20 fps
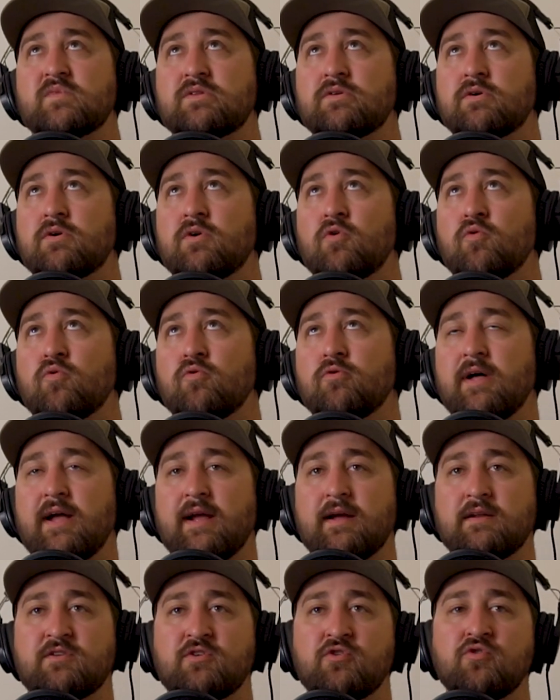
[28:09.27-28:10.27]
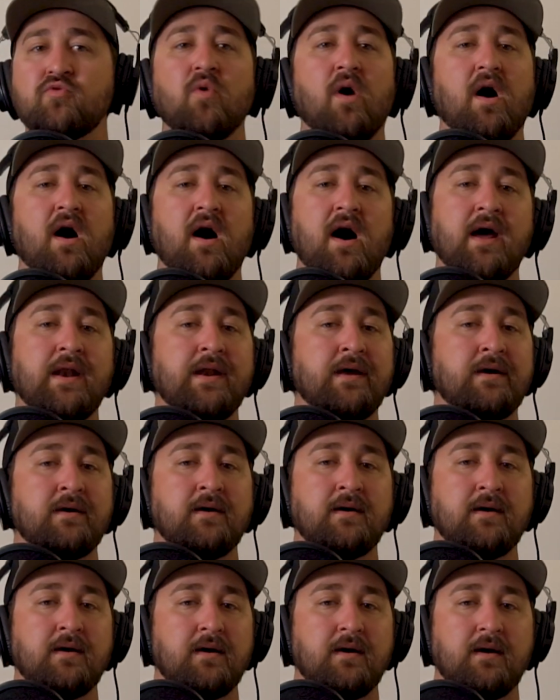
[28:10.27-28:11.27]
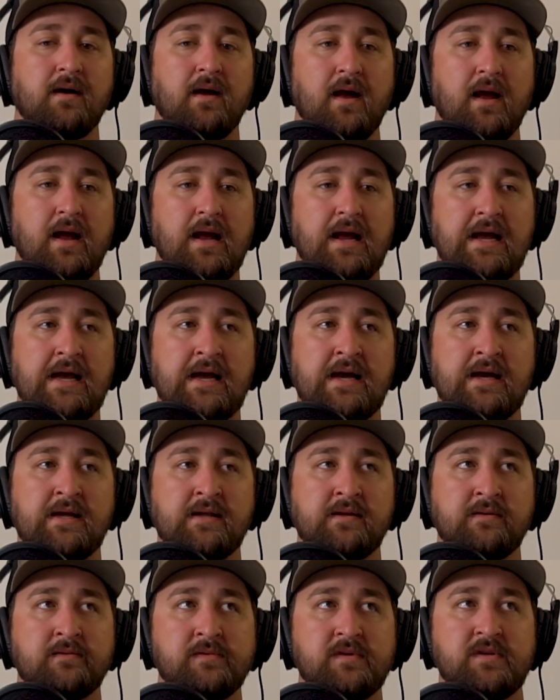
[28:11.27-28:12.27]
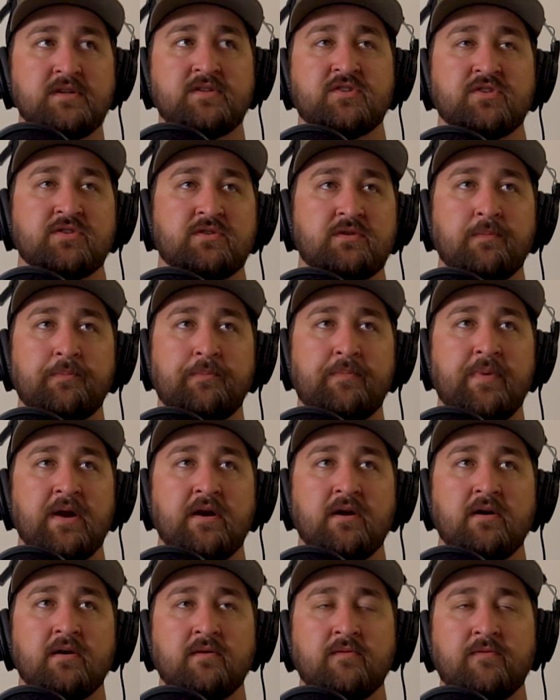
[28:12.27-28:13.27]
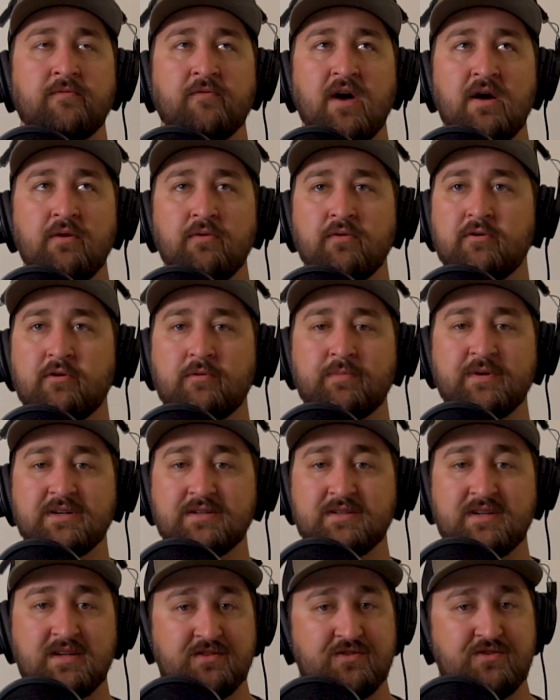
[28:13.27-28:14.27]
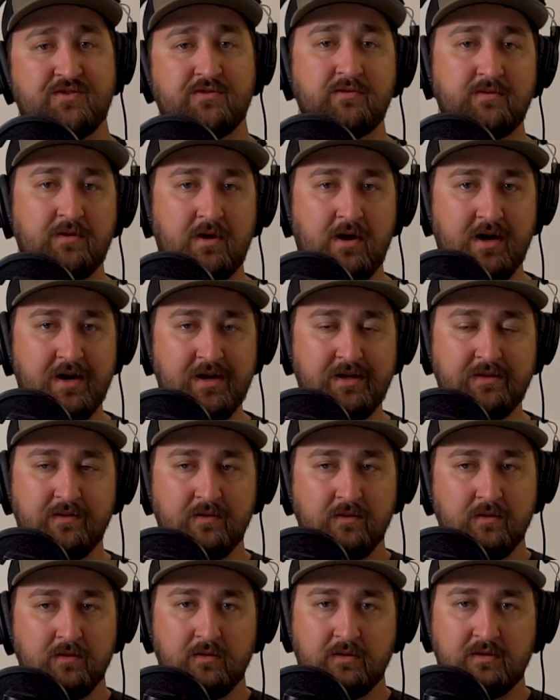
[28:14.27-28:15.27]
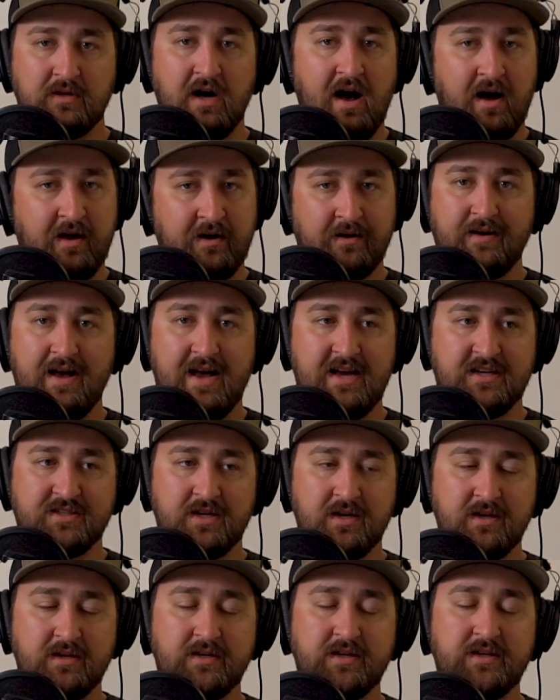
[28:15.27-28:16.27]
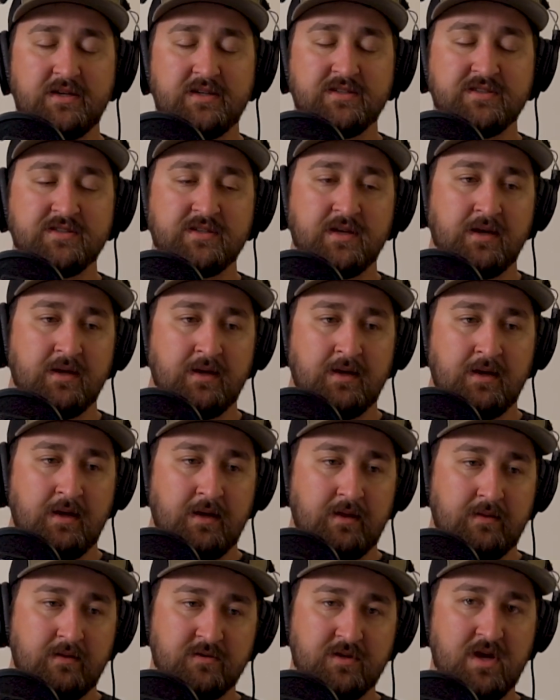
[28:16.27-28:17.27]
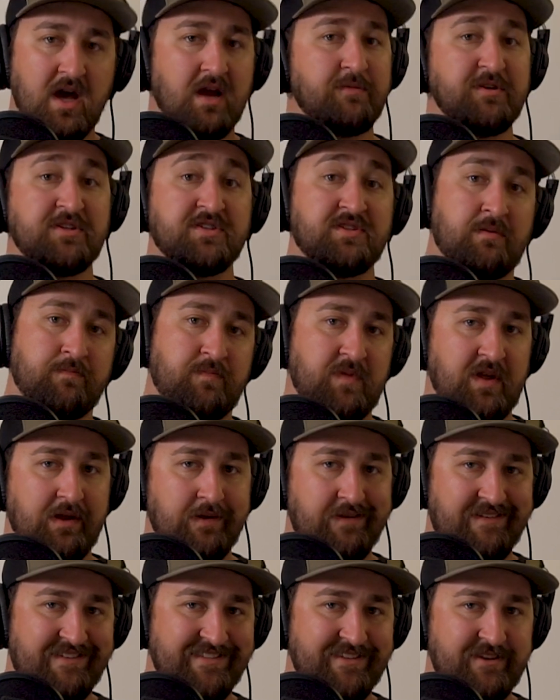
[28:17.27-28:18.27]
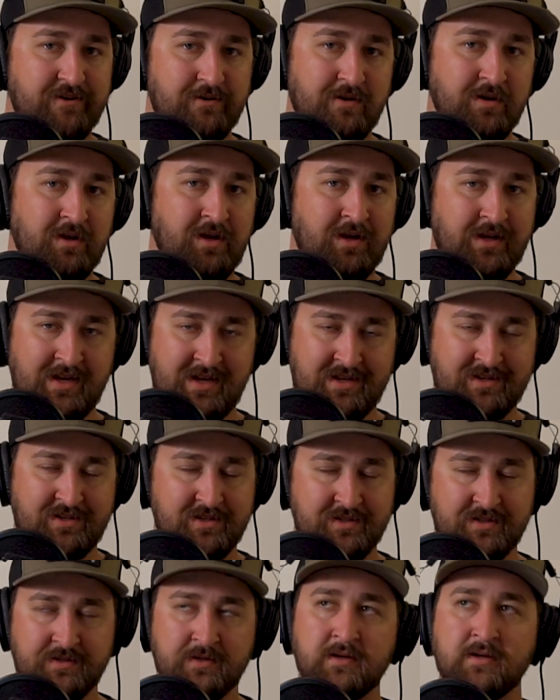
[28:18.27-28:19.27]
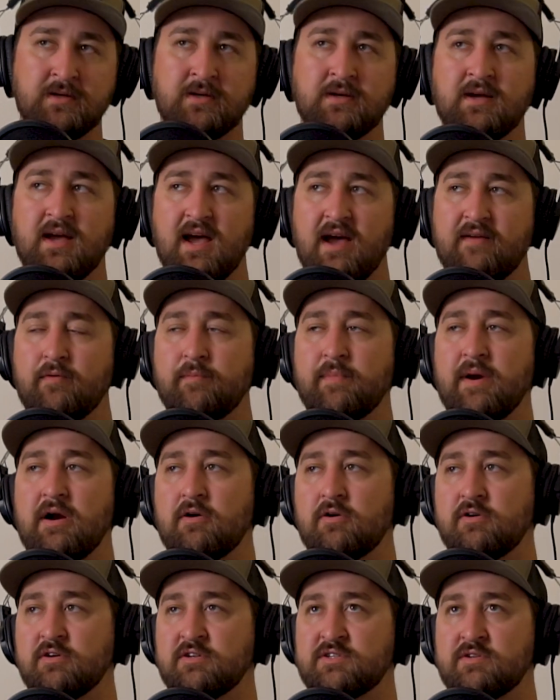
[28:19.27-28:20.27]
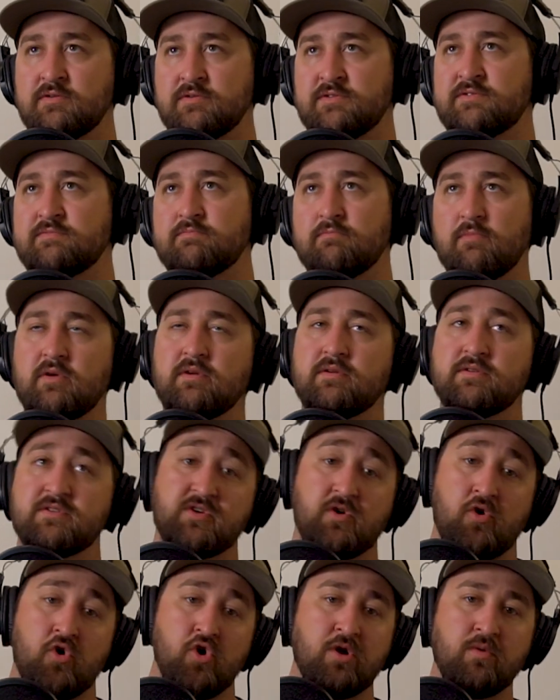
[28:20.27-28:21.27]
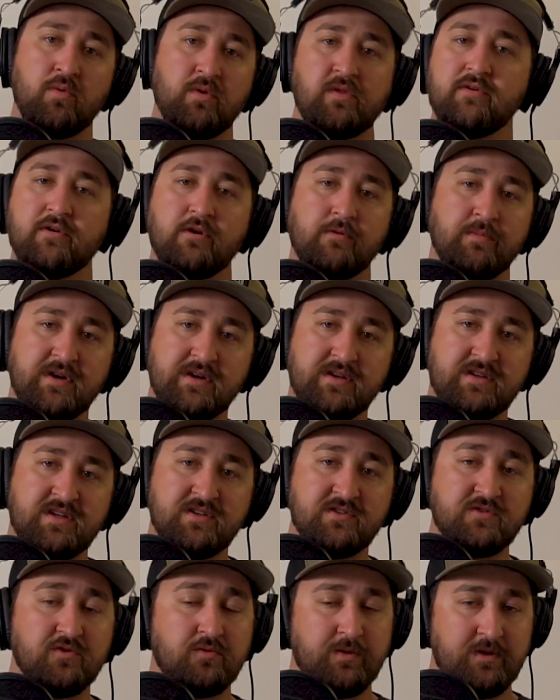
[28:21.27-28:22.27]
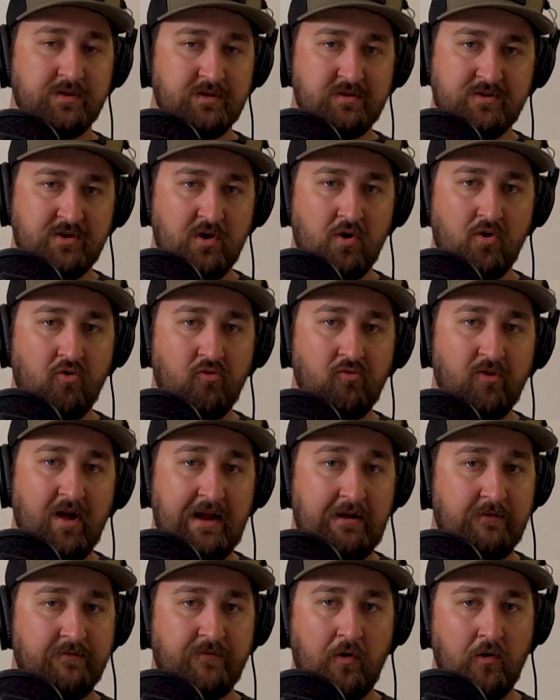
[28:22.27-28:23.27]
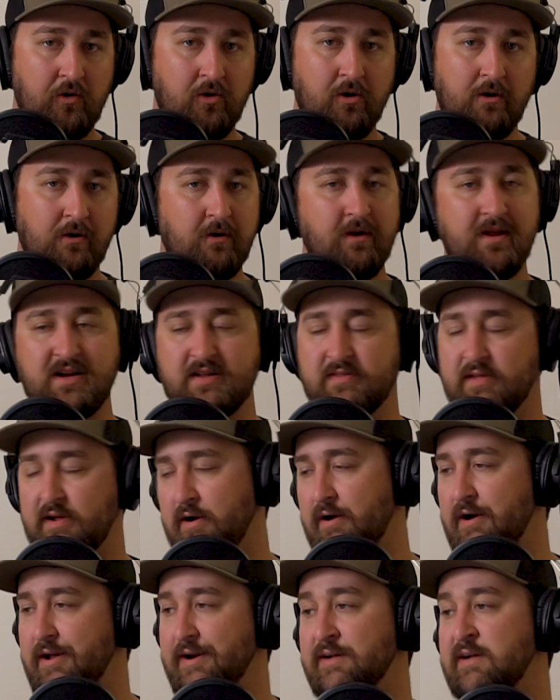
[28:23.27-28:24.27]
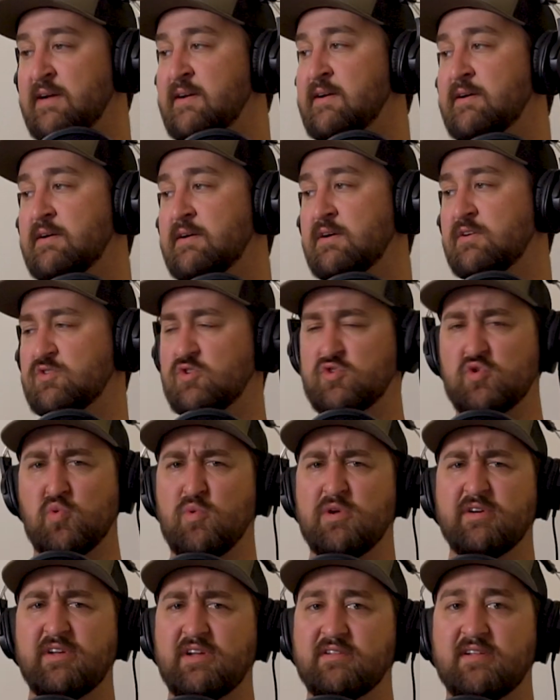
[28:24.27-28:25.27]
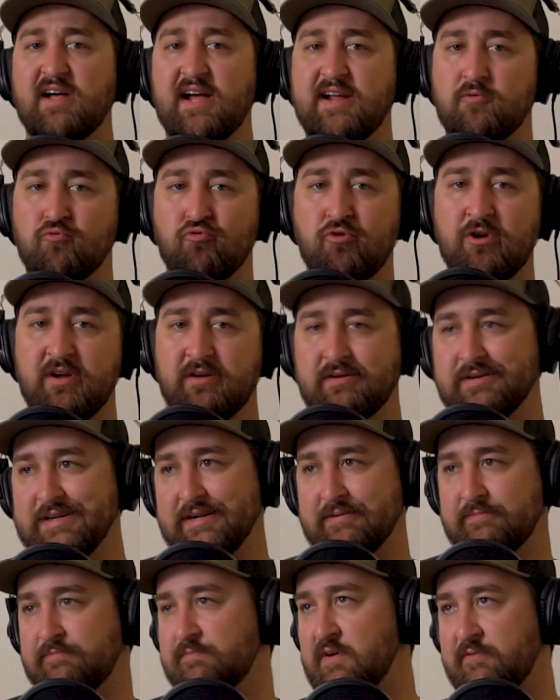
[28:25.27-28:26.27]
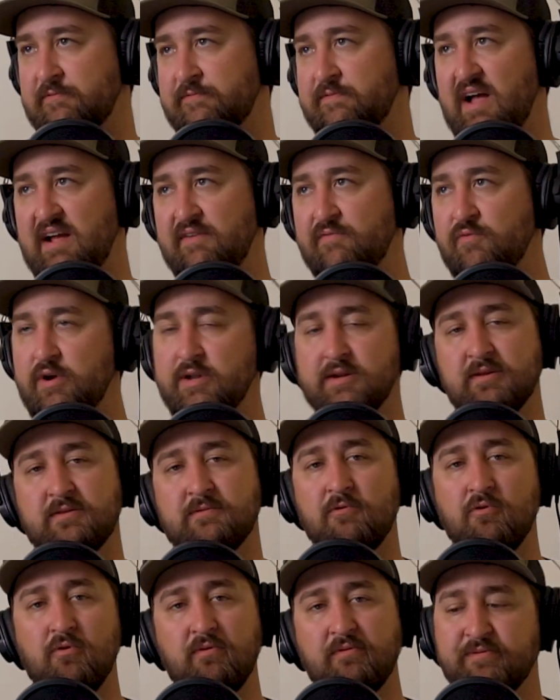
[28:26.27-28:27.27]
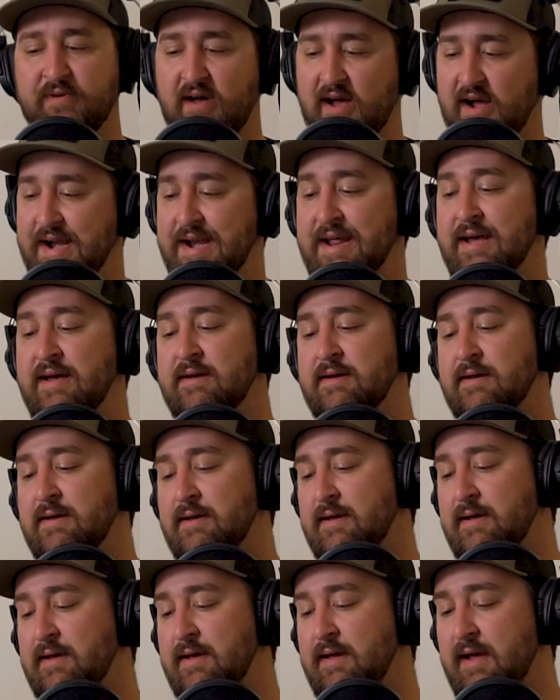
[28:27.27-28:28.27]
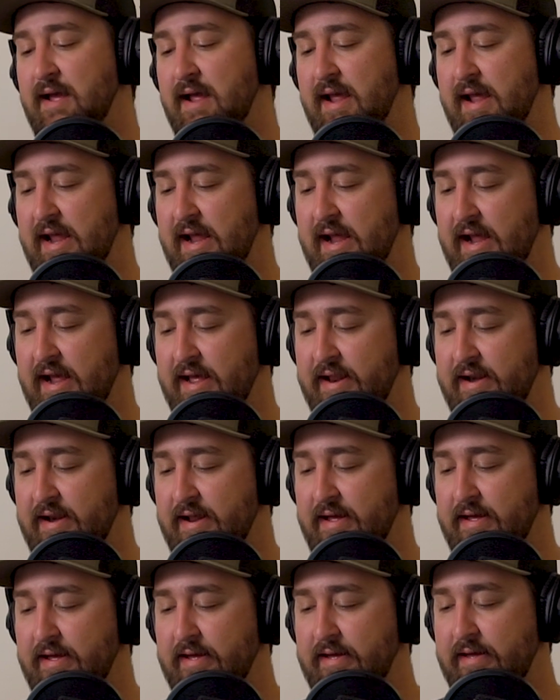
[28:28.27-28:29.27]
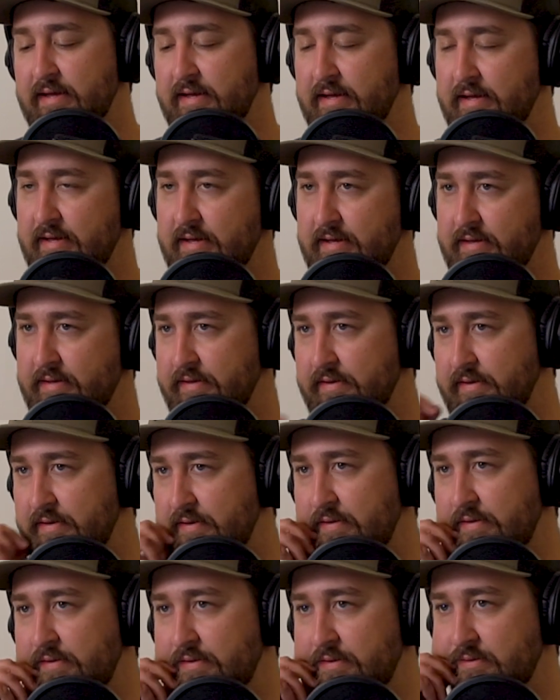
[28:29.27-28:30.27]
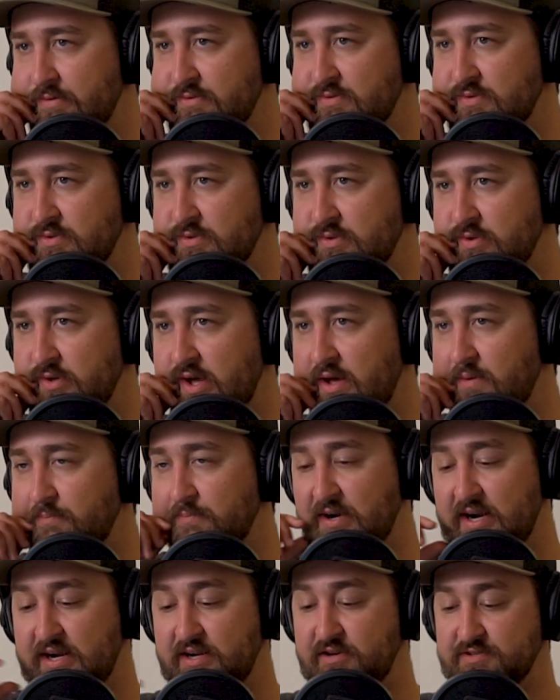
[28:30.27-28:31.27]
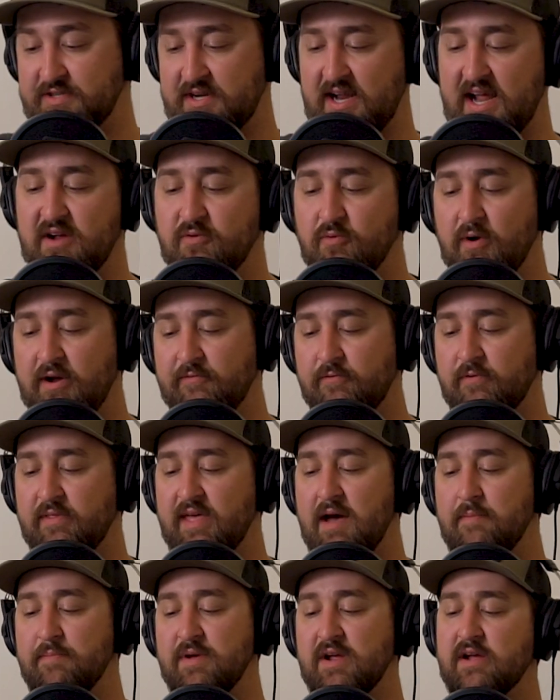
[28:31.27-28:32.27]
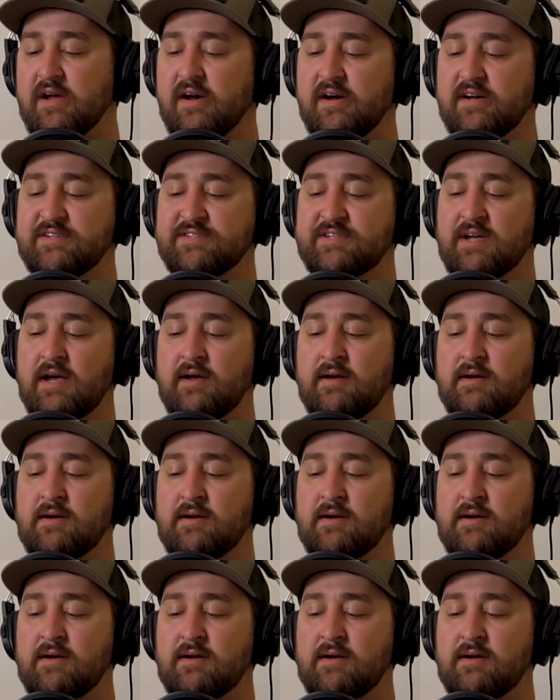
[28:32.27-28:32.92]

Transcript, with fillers: oh, like a two aught, and it's just a bare fly with a little bit of tinsel on it. The, the law in Alaska is there's got to be something on the hook. You can't just have a bare hook. So it's it's a hook with a little bit of tinsel, but there's no like fur or anything on it. So it's a really light rig, like a, a five weight to throw it fine. And uh, but I use an eight weight for that because